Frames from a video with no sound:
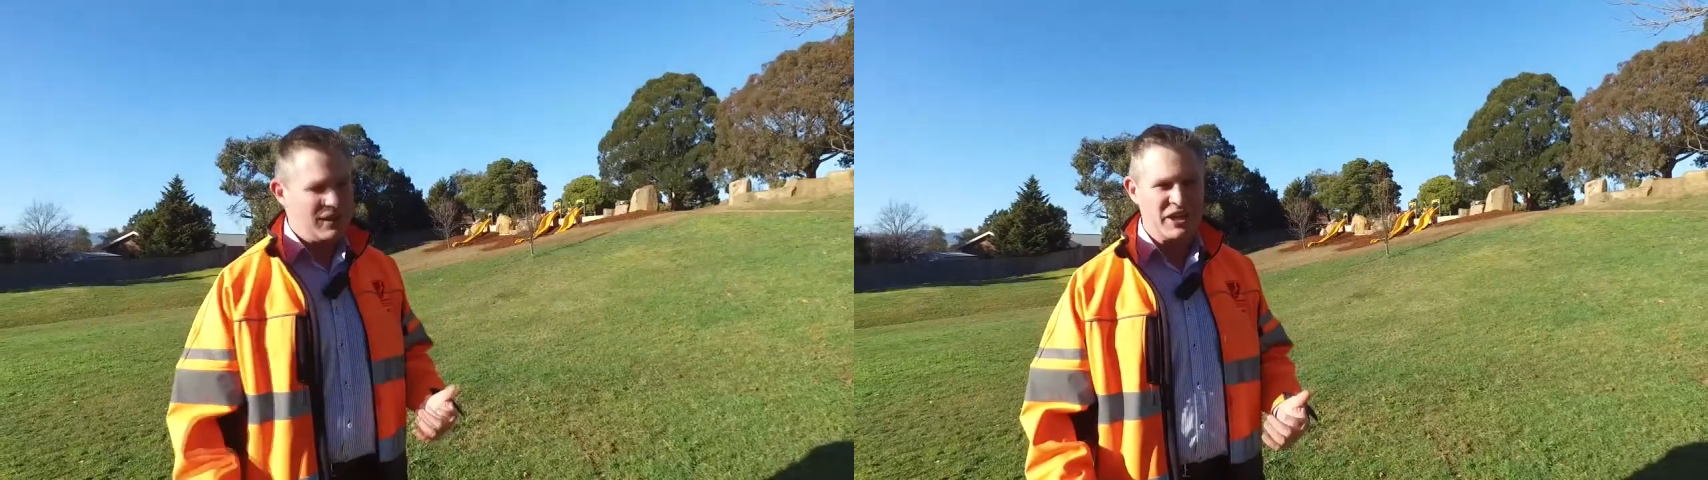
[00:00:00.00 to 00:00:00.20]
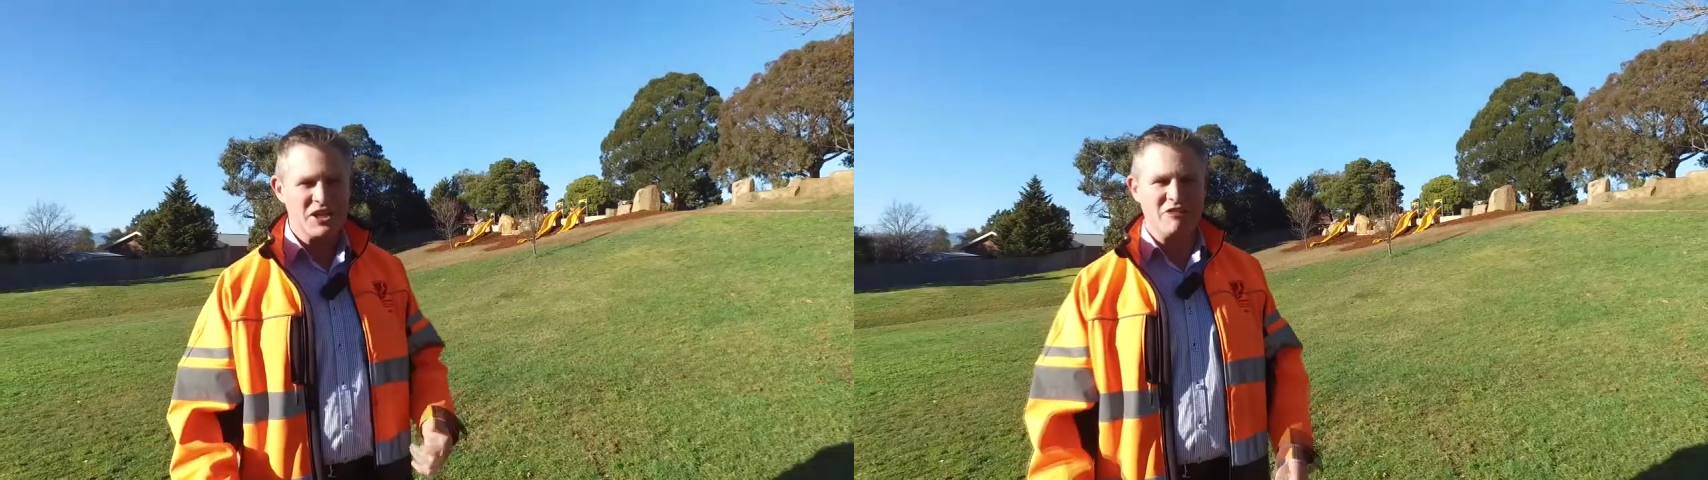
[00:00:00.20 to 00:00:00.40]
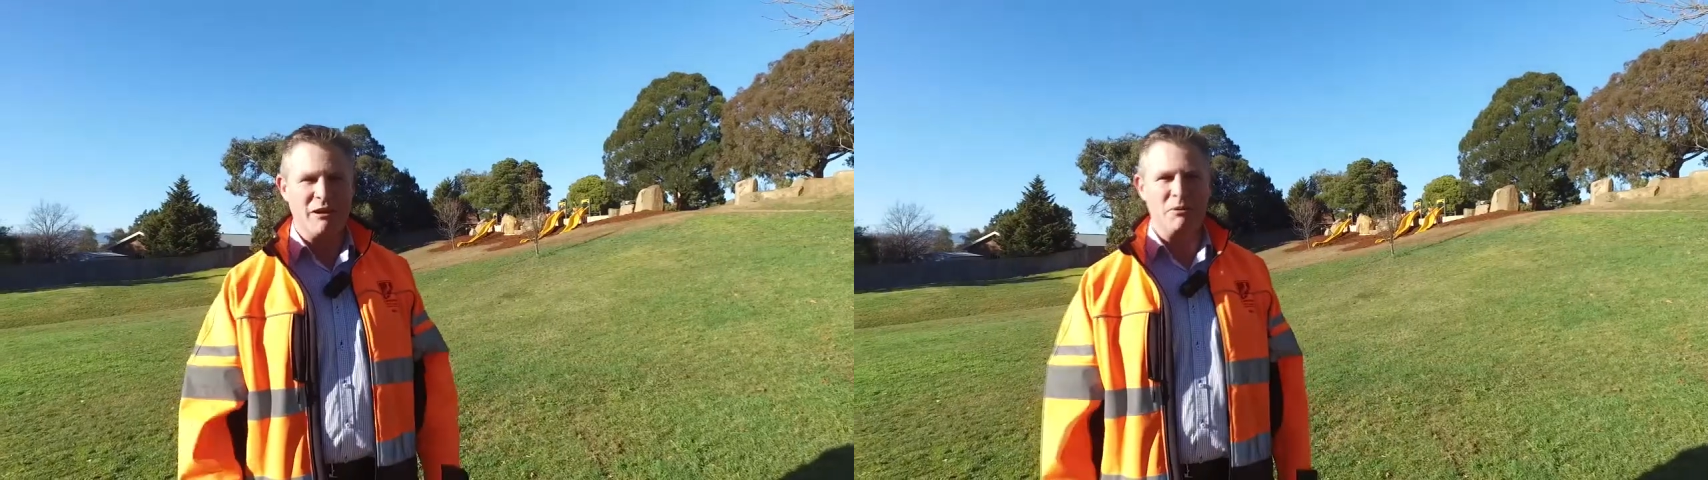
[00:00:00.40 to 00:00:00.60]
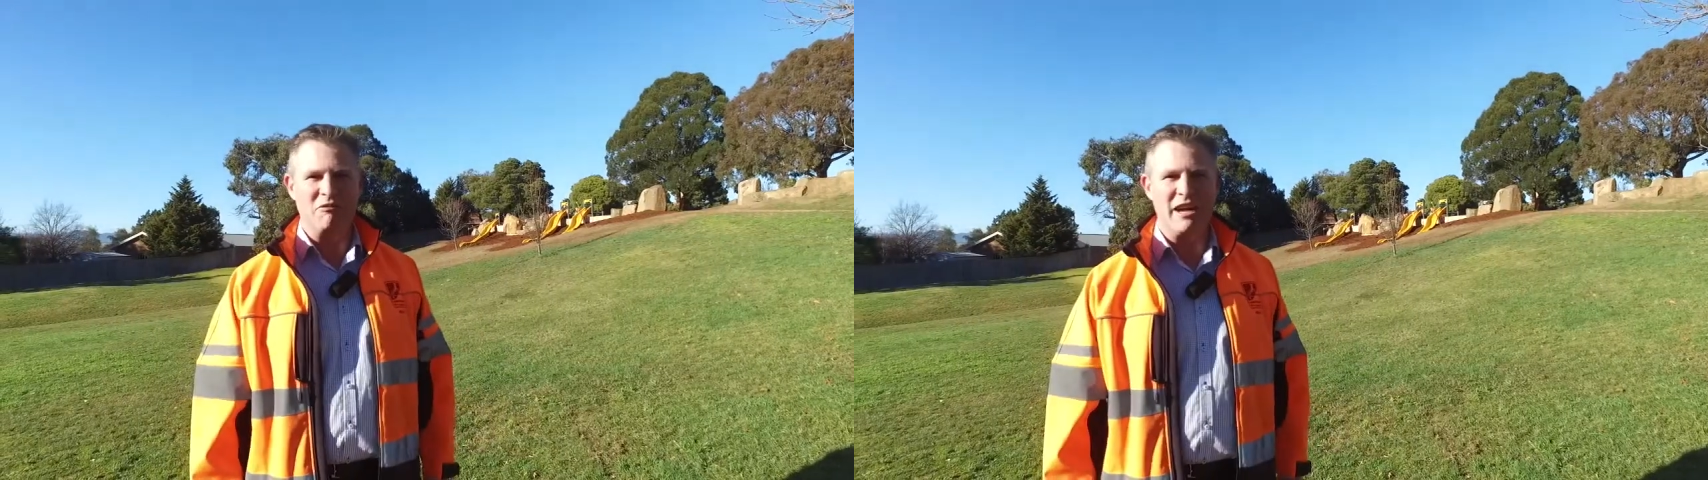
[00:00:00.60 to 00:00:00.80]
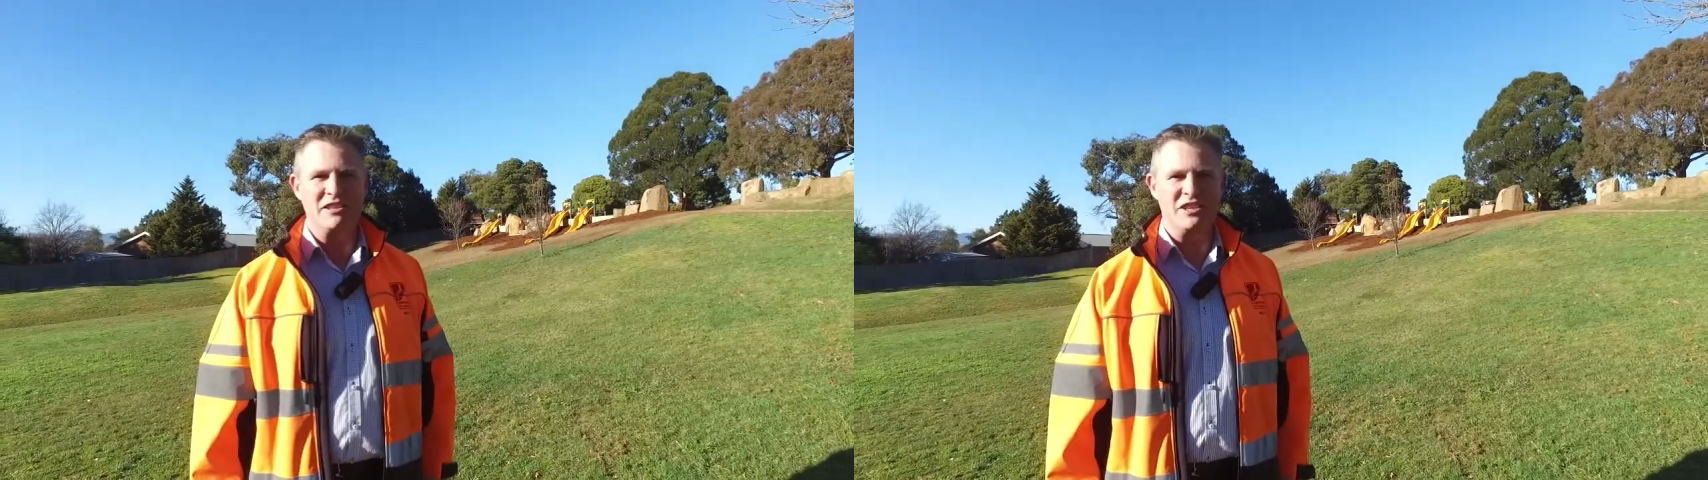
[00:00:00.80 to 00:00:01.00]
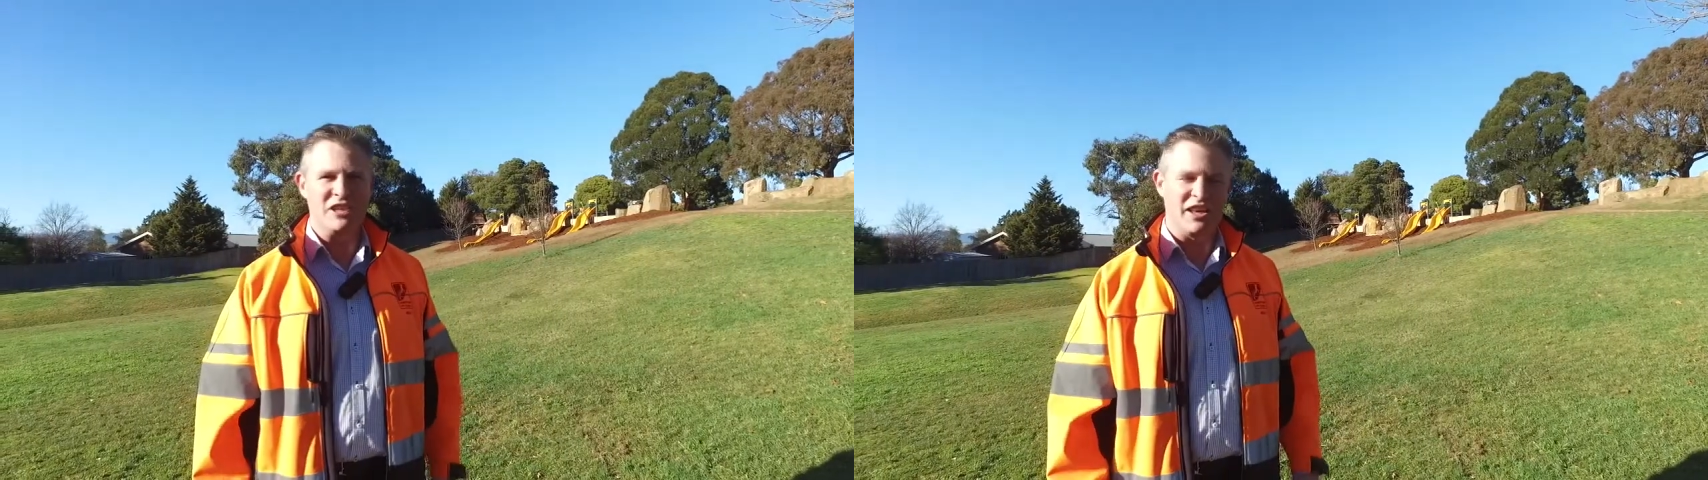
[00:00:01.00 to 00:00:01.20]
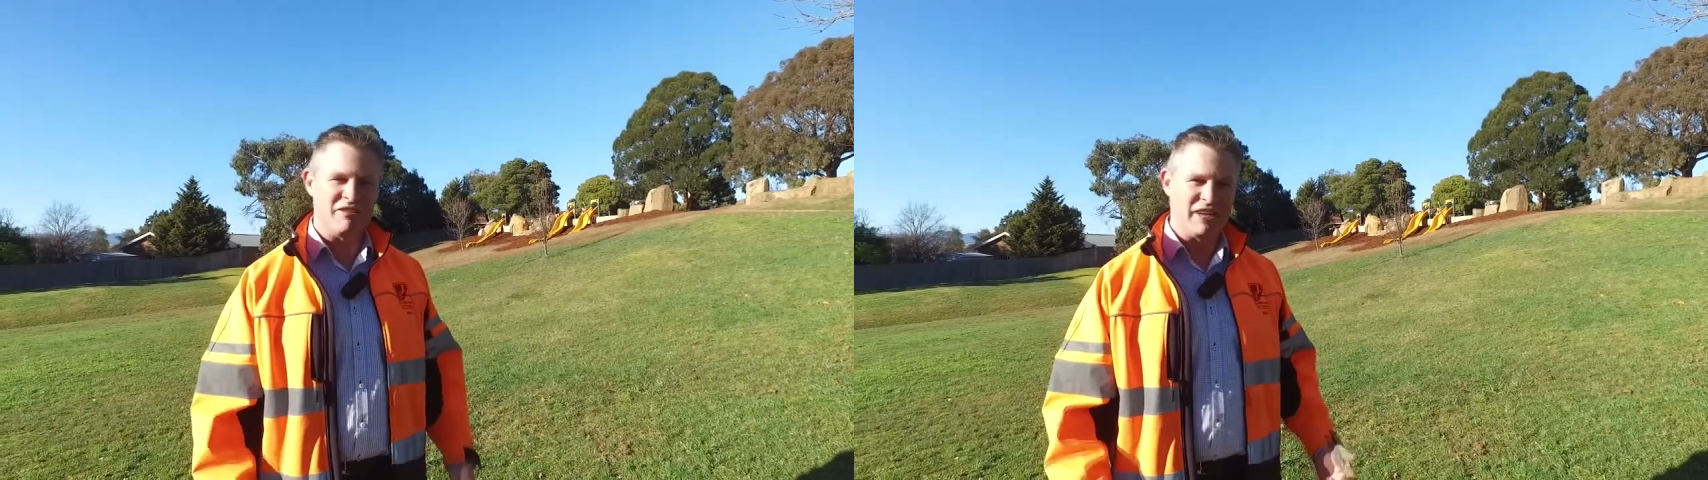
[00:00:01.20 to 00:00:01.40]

Kids are able to race each other